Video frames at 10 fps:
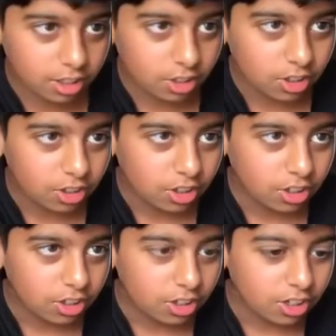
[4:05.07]

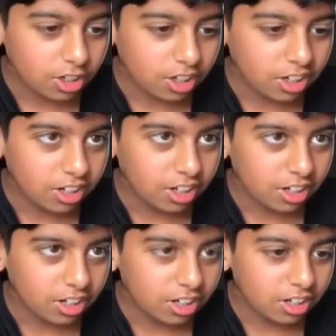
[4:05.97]

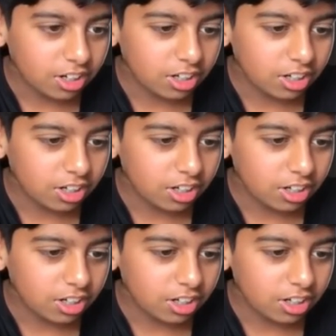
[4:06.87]
This person isn't speaking.